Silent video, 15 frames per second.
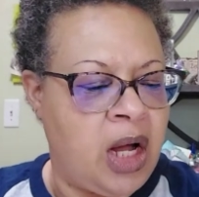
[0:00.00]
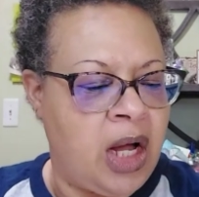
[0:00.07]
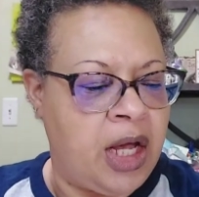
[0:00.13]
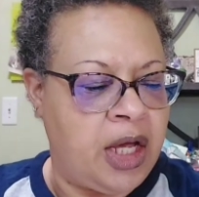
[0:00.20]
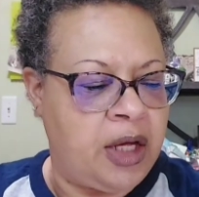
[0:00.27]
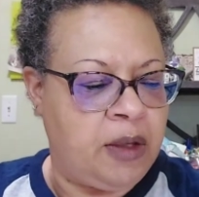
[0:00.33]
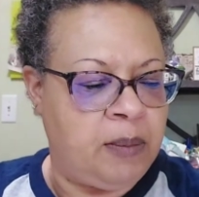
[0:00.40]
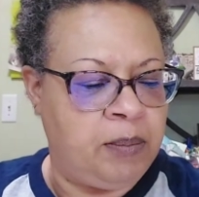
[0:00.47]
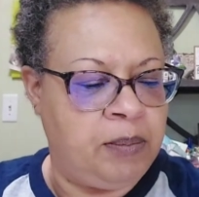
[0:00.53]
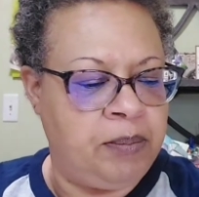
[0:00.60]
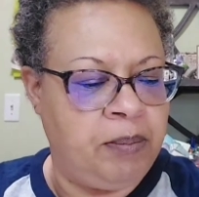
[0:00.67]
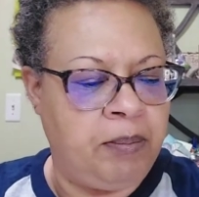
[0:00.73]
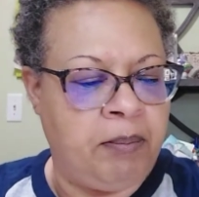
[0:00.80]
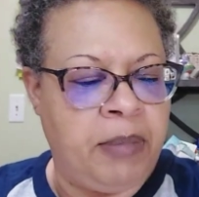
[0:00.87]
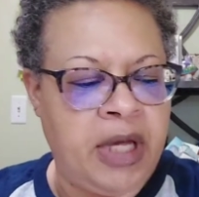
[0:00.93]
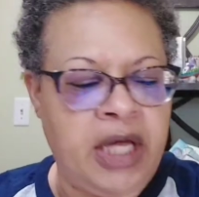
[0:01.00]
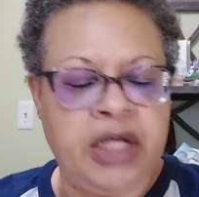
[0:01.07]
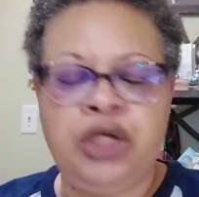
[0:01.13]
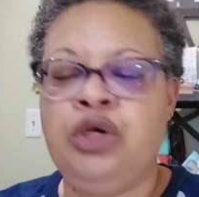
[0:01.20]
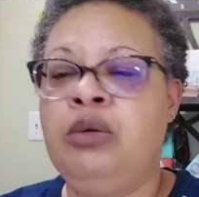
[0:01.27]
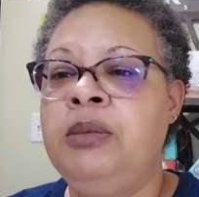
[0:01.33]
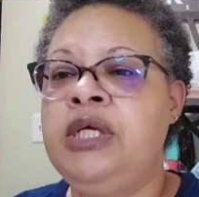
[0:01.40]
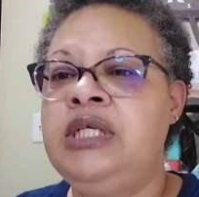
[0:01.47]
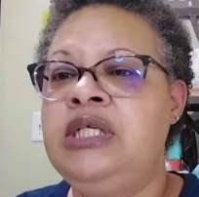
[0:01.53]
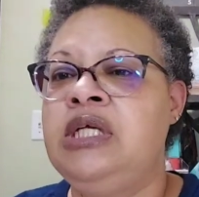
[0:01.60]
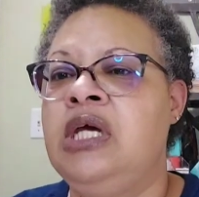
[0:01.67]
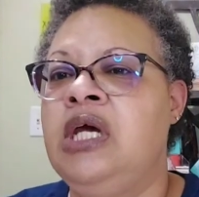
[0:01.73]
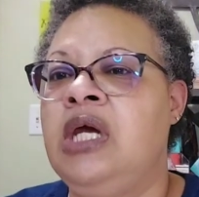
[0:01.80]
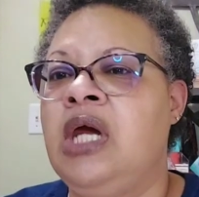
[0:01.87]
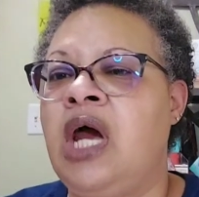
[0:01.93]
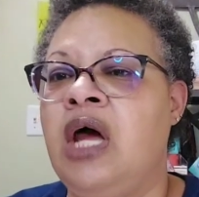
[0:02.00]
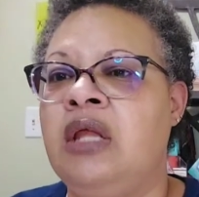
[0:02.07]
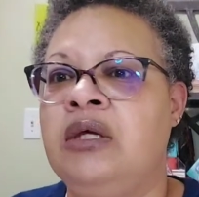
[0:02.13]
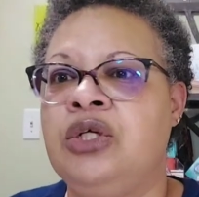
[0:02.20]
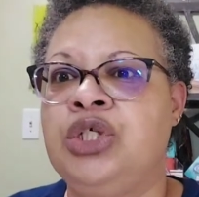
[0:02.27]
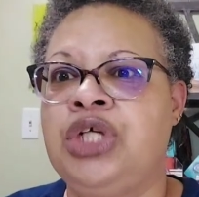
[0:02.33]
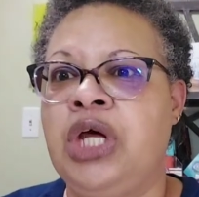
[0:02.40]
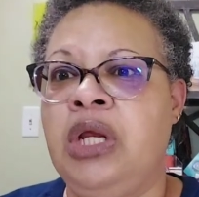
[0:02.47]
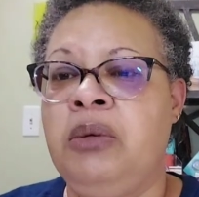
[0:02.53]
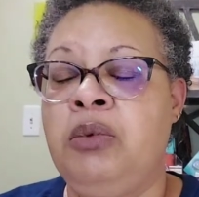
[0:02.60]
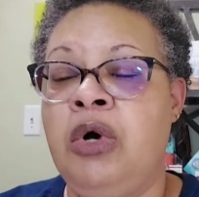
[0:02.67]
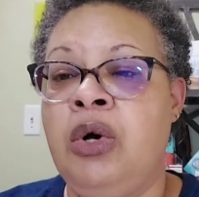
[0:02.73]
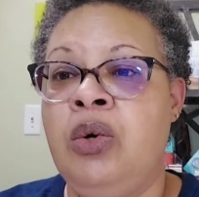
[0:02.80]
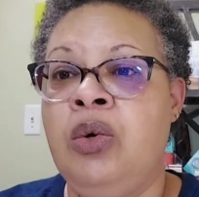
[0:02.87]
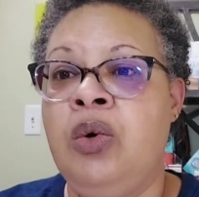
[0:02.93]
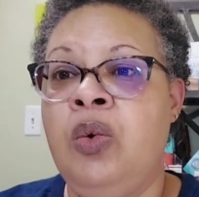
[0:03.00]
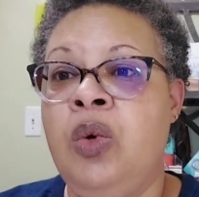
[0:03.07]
Um, but you'll be seeing other Jelly Roll